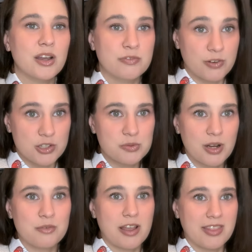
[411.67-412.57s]
At first, when
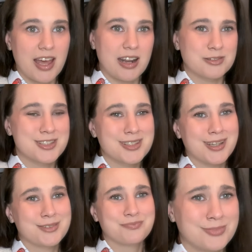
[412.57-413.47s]
I read that, I was
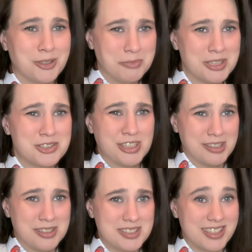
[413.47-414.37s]
like, nobody's Jane
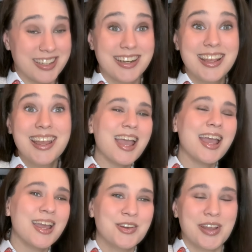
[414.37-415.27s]
Austen.
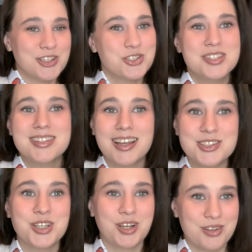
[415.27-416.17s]
And okay, she's not
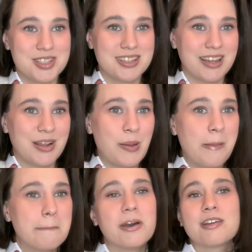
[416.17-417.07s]
Jane Austen,
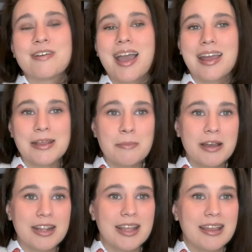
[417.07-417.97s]
but if
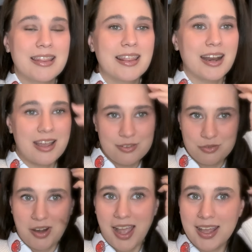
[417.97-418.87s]
anybody that I have
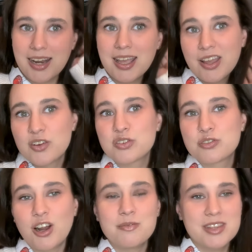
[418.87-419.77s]
read
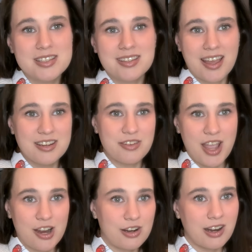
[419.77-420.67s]
from this kind of
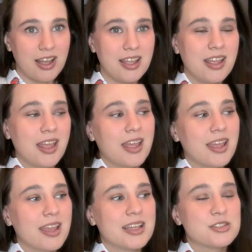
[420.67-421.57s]
era
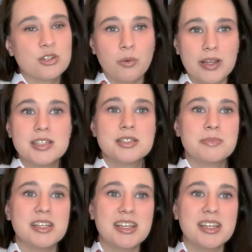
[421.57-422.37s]
is going to be